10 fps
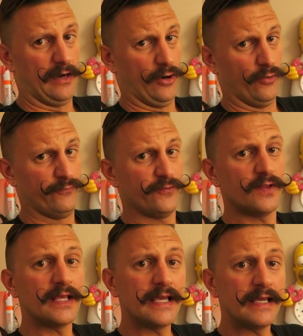
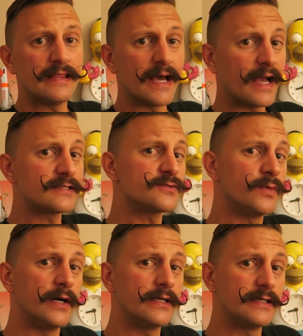hopefully that's
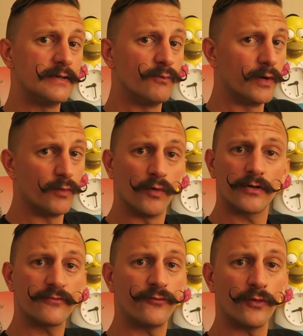what will
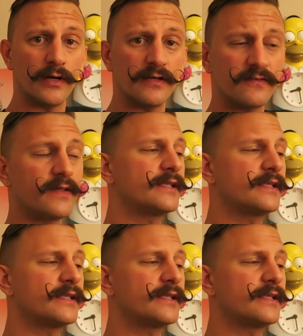work for us.